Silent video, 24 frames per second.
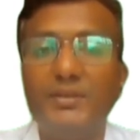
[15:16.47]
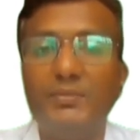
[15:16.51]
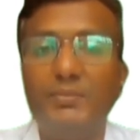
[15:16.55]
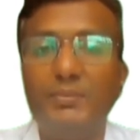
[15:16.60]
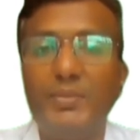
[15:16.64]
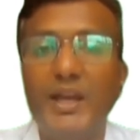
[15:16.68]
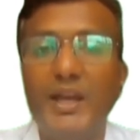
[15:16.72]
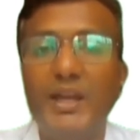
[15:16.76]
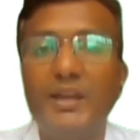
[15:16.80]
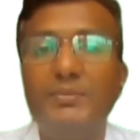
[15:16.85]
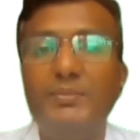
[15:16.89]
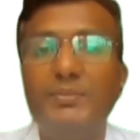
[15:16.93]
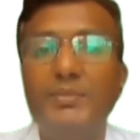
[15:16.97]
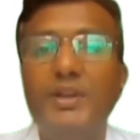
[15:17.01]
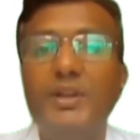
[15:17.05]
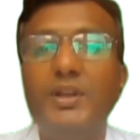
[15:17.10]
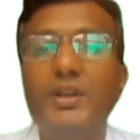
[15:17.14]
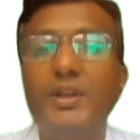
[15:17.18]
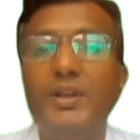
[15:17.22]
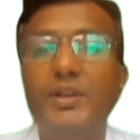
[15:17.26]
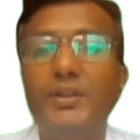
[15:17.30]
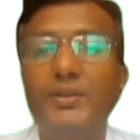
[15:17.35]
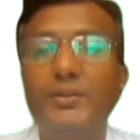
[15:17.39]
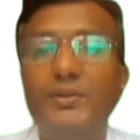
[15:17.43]
pipe
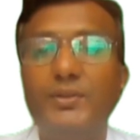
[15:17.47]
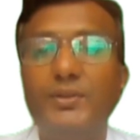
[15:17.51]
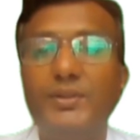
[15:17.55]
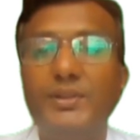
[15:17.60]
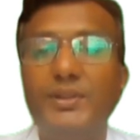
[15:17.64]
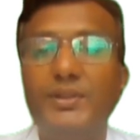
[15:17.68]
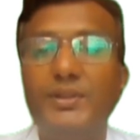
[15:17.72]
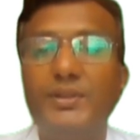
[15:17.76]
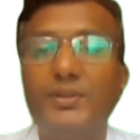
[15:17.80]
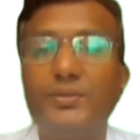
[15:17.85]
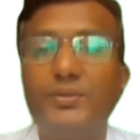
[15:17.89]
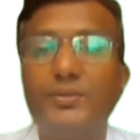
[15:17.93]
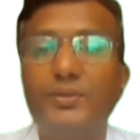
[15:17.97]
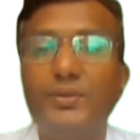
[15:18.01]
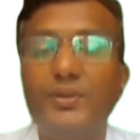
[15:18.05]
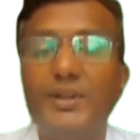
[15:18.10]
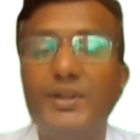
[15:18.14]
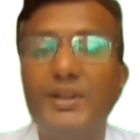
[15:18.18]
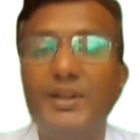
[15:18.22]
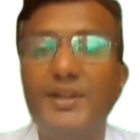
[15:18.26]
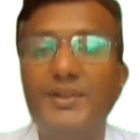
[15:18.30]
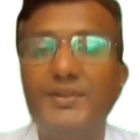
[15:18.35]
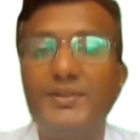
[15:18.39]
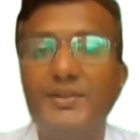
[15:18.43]
using the
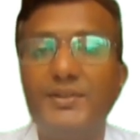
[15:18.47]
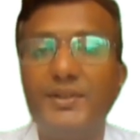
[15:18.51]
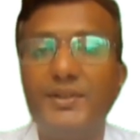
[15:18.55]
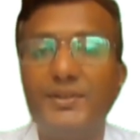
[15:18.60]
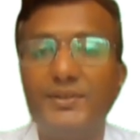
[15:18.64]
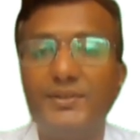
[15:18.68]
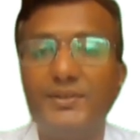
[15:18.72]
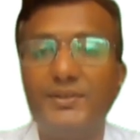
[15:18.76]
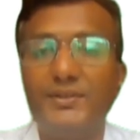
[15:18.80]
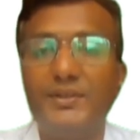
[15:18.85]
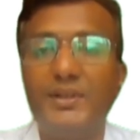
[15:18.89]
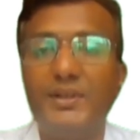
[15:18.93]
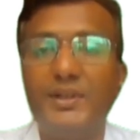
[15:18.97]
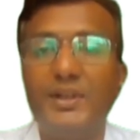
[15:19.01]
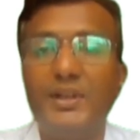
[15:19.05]
correlations